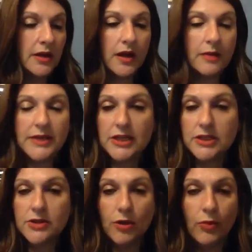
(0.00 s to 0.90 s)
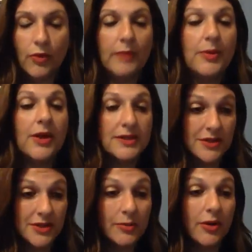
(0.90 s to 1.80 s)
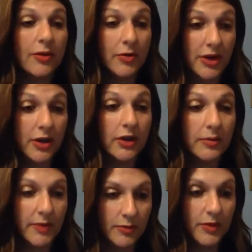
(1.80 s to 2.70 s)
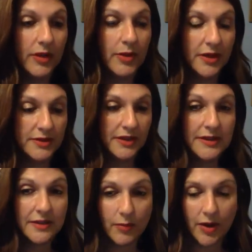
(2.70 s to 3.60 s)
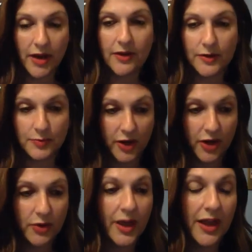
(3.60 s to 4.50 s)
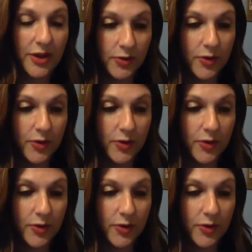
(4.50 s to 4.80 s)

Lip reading: Nachamadina is not a morning person. Tomorrow morning, you're going to be a morning person because someone I know is bringing you cake.